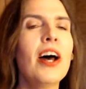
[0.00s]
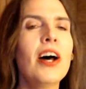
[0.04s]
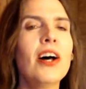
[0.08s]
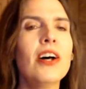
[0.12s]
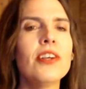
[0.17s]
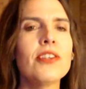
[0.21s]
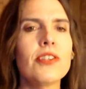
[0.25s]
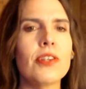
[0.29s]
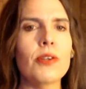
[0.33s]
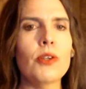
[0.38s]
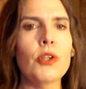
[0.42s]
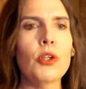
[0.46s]

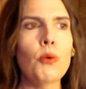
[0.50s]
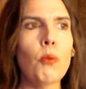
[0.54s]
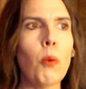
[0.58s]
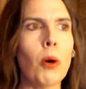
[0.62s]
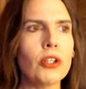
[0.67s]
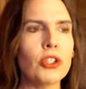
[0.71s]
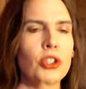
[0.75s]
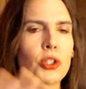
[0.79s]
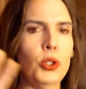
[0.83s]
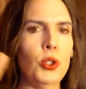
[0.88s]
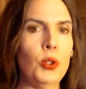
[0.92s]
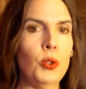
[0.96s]
So you
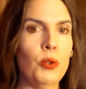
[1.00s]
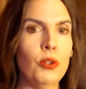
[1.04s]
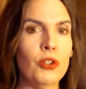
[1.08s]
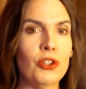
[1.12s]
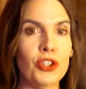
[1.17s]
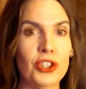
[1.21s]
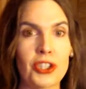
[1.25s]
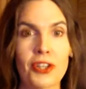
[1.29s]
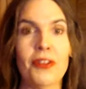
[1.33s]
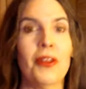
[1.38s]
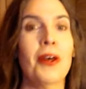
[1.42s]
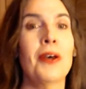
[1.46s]
want to
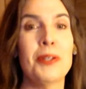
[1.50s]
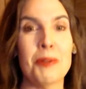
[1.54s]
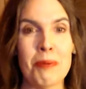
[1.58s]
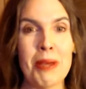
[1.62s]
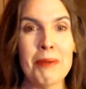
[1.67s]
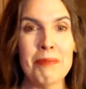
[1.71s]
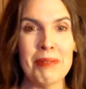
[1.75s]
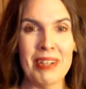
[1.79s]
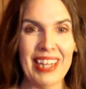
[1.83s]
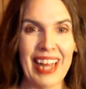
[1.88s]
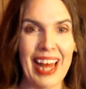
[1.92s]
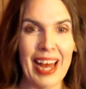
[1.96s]
shut those
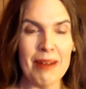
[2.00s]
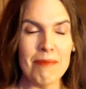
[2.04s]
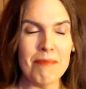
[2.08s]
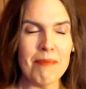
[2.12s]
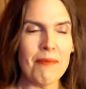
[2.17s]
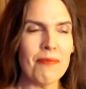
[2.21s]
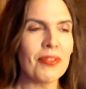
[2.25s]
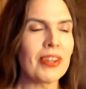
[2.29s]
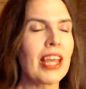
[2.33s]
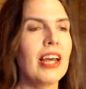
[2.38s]
people up.